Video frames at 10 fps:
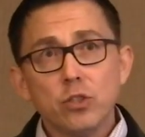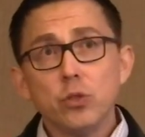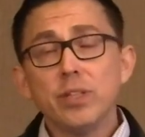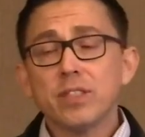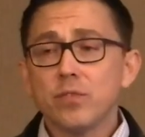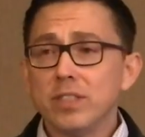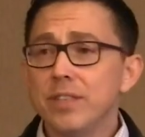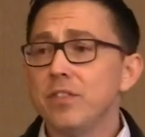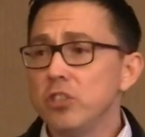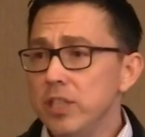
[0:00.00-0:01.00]
do this for
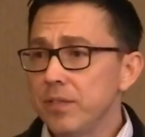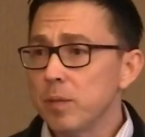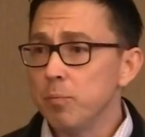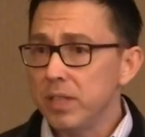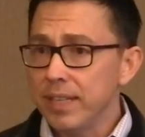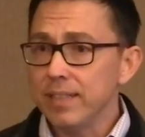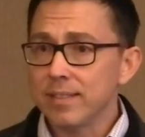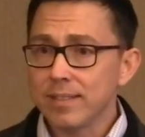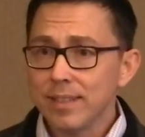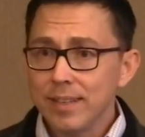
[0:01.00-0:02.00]
different chief
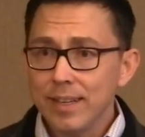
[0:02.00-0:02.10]
complaints.